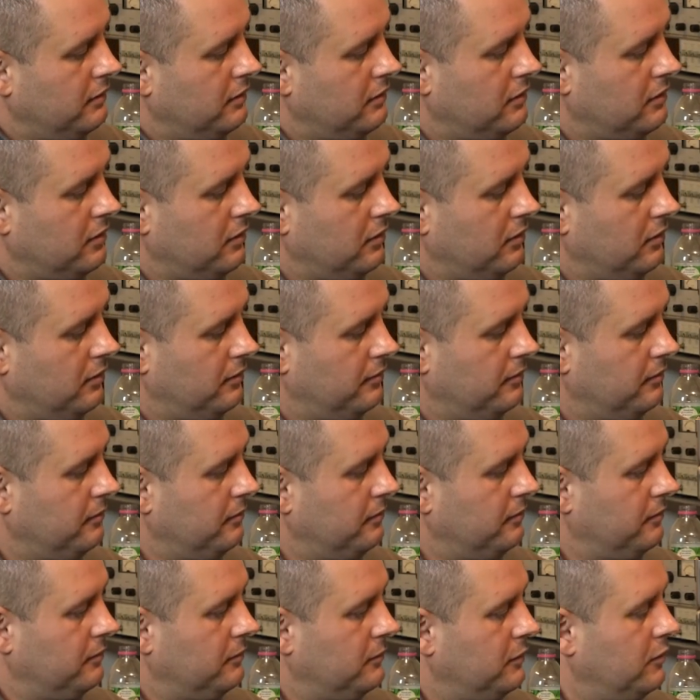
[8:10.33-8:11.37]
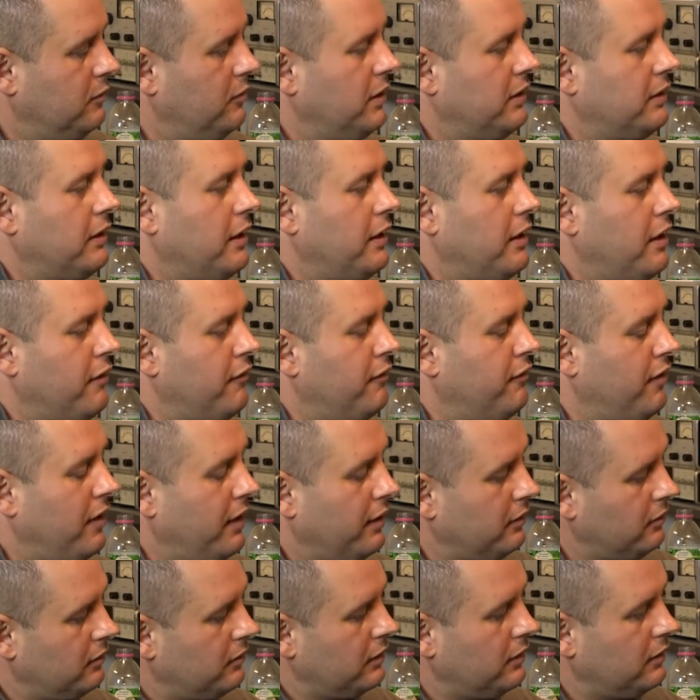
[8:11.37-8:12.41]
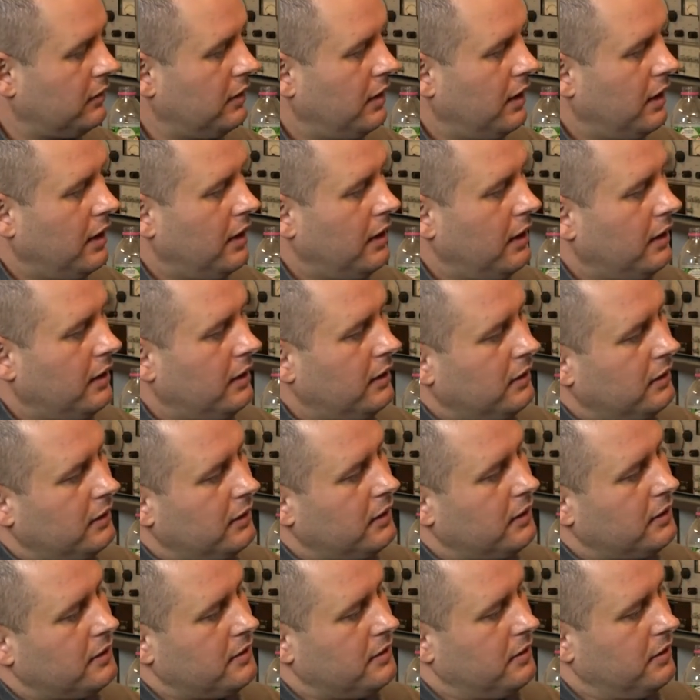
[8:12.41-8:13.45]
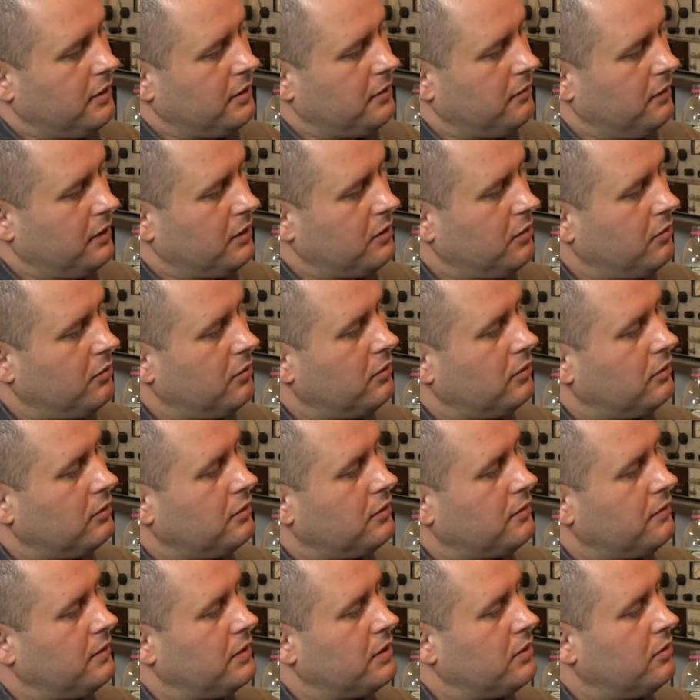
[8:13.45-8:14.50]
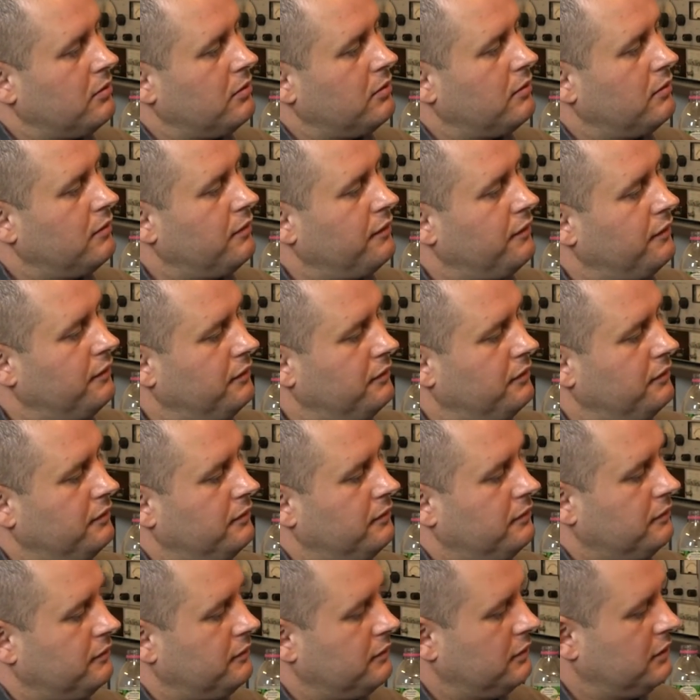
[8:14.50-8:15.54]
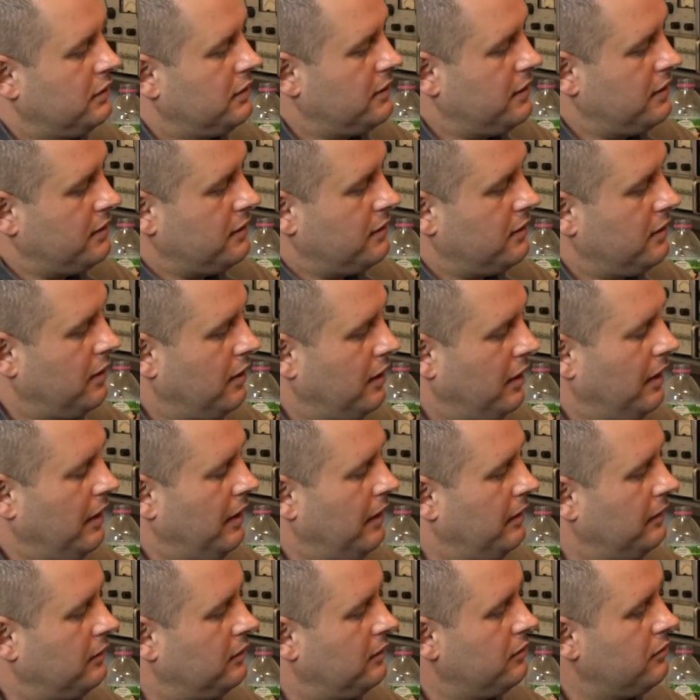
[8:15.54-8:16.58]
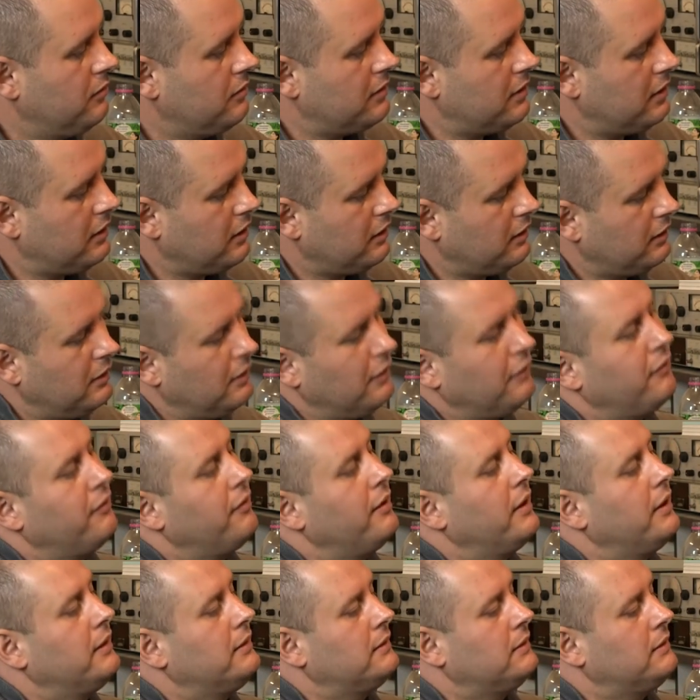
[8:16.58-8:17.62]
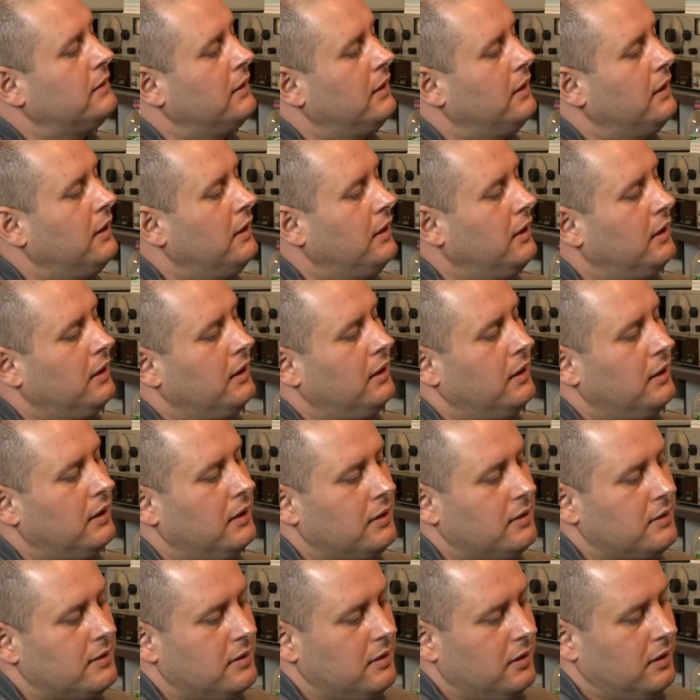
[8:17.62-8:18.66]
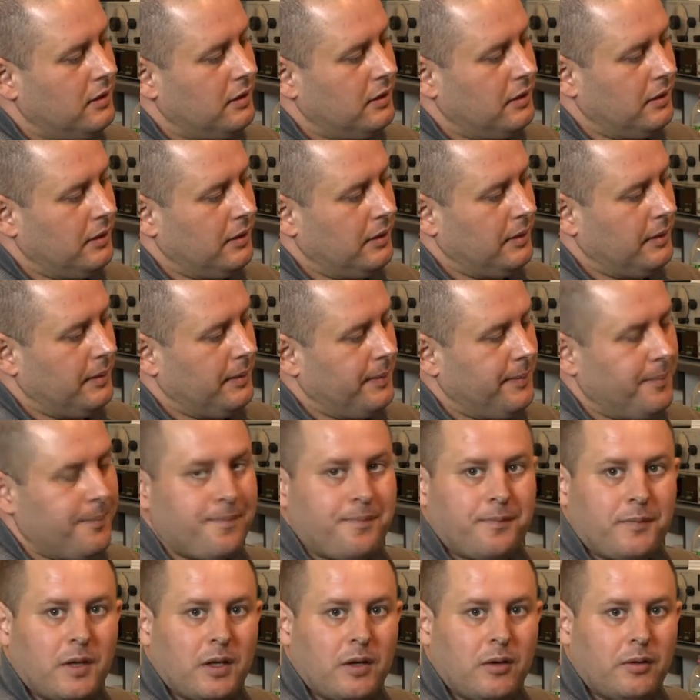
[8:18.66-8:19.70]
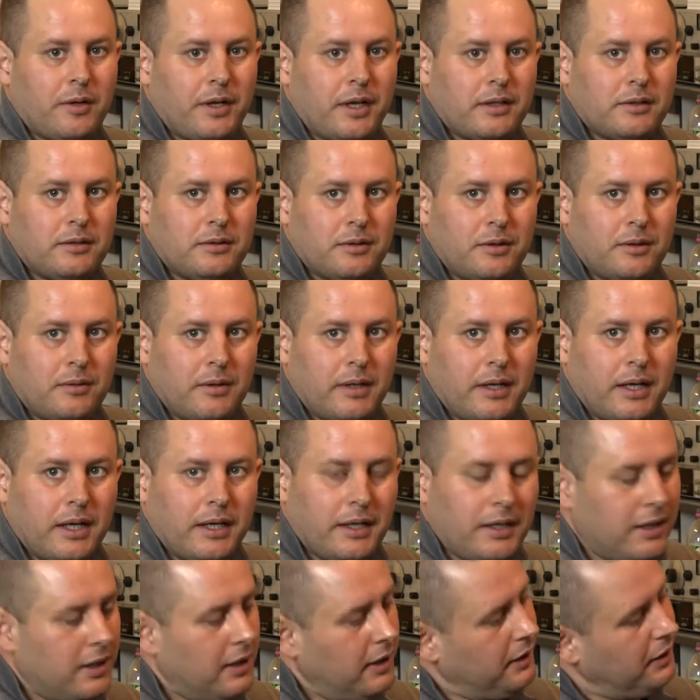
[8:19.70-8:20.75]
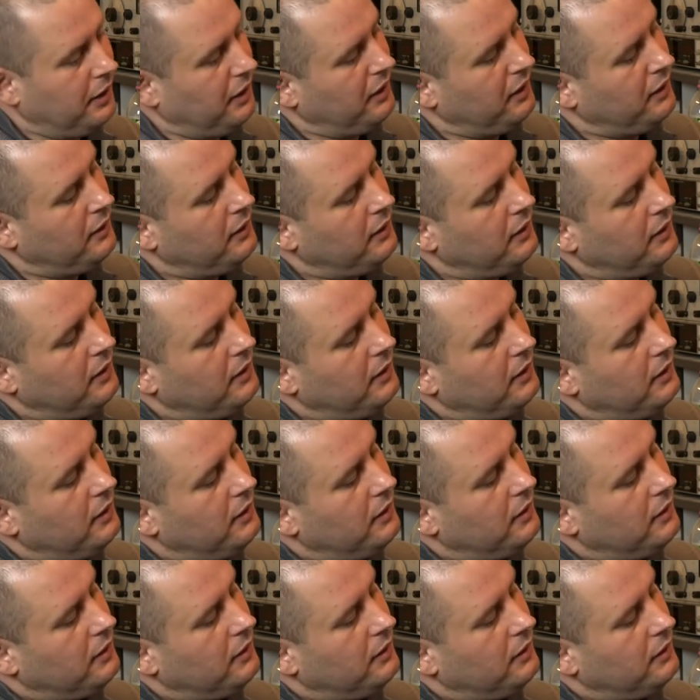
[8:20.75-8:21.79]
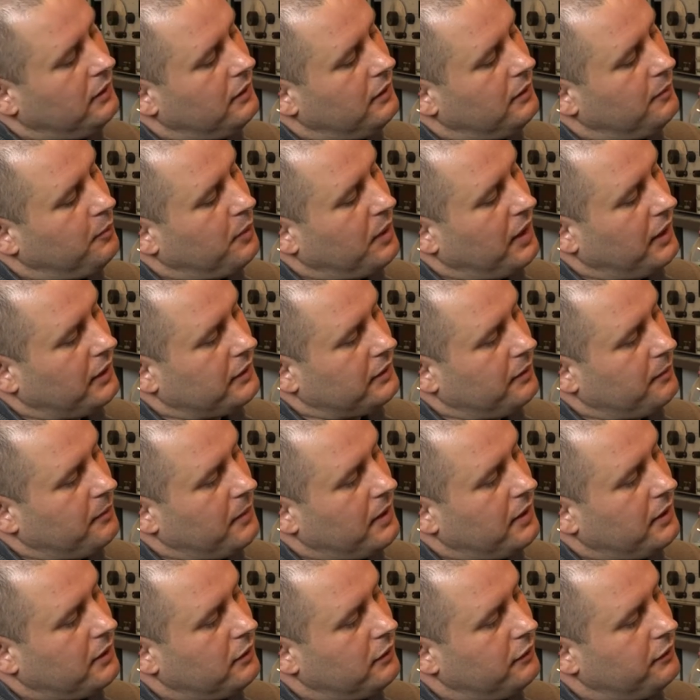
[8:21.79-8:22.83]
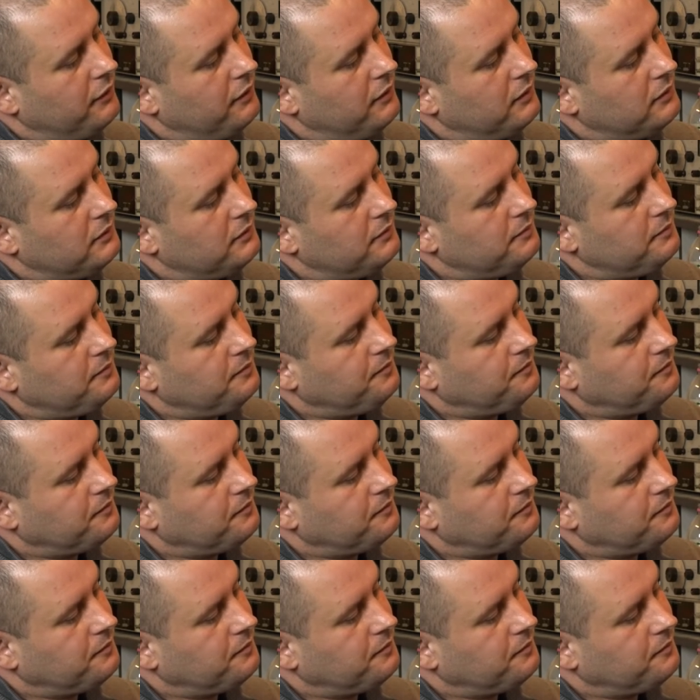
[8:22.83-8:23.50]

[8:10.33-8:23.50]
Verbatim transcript: So what I can find on it, here is the switch on, switch off. This is the user interface. Here is the connector where I can plug the microphone.